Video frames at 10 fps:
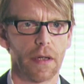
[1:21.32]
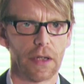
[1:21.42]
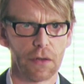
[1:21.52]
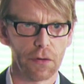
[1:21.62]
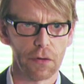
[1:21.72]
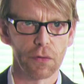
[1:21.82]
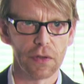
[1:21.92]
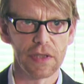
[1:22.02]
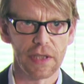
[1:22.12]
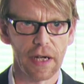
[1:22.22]
In order to
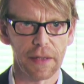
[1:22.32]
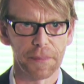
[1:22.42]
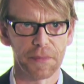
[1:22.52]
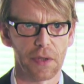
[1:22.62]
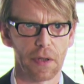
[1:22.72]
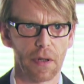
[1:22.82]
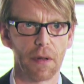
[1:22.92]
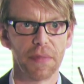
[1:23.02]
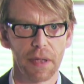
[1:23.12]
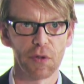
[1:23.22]
design
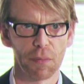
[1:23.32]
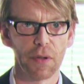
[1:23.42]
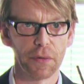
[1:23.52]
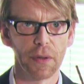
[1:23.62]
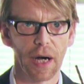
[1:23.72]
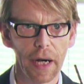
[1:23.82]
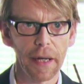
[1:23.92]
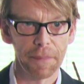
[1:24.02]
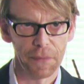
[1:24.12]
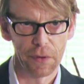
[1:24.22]
BMW
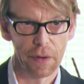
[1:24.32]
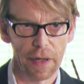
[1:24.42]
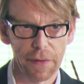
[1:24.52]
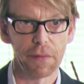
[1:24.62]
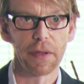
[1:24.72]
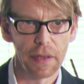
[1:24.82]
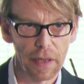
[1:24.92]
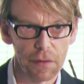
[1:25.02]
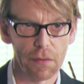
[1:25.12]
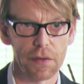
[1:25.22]
i, the i3
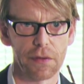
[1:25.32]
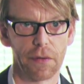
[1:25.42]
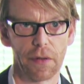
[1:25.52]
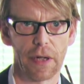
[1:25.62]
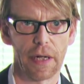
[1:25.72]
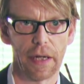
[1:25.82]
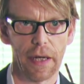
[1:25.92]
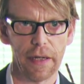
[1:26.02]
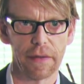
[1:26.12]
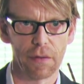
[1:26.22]
and also the
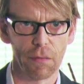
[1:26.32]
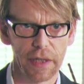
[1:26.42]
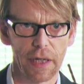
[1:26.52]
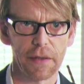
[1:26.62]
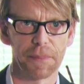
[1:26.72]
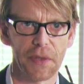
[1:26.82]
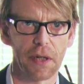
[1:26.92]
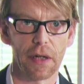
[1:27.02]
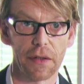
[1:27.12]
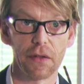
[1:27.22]
i8, we had
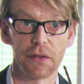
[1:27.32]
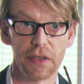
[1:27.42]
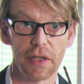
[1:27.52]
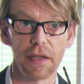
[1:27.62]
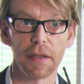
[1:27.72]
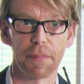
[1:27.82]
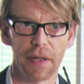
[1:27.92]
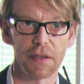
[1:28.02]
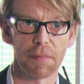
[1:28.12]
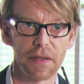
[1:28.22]
at the design
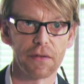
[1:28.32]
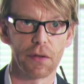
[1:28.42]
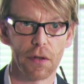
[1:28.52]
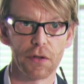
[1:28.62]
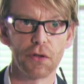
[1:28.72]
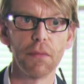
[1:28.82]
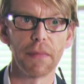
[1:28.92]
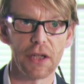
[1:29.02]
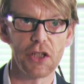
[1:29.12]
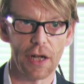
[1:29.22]
department two
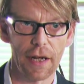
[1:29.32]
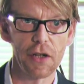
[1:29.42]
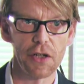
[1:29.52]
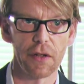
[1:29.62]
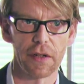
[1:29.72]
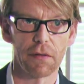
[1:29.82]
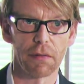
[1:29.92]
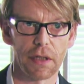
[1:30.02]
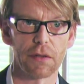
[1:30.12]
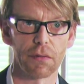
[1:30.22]
main challenges that
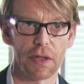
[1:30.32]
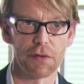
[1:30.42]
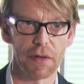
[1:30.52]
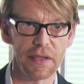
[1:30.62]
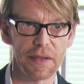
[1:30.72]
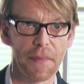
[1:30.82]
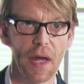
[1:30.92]
we had to address.